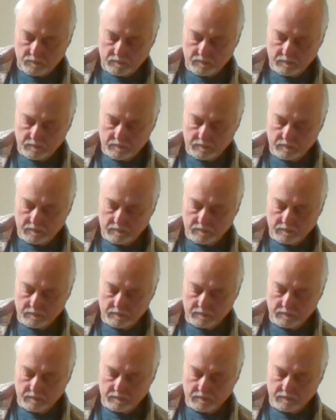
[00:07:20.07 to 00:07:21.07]

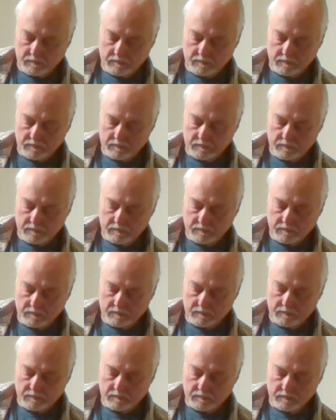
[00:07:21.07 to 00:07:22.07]

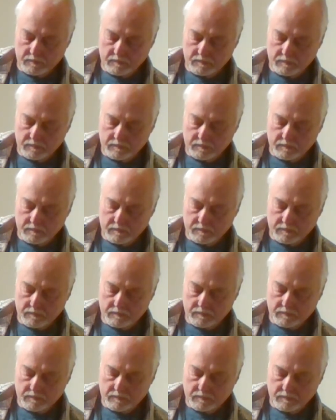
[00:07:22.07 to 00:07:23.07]

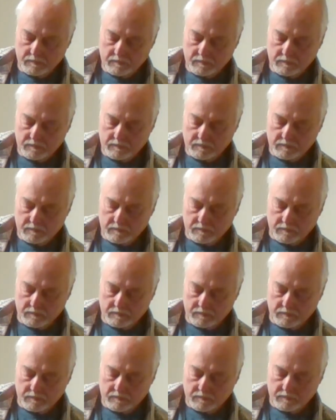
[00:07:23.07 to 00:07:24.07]

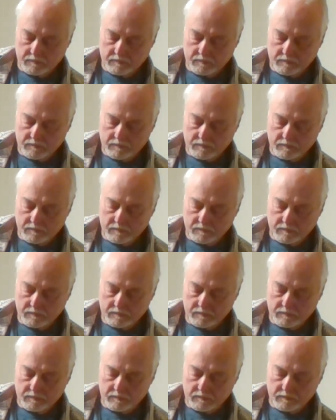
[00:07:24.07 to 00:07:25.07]

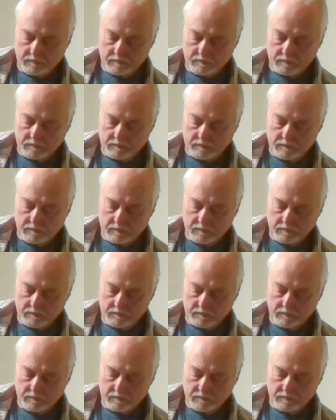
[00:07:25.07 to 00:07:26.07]

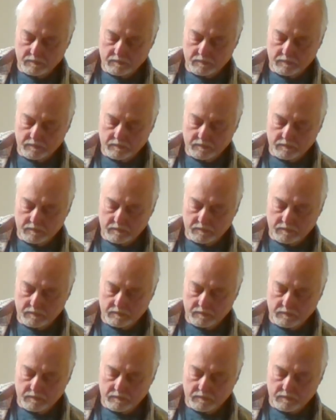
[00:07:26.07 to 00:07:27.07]

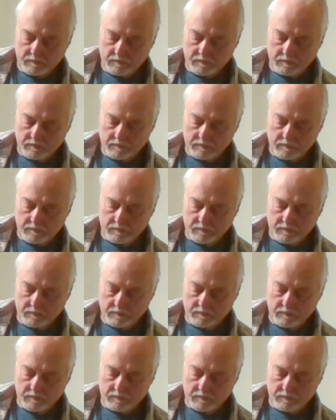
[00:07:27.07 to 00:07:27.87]
(not speaking)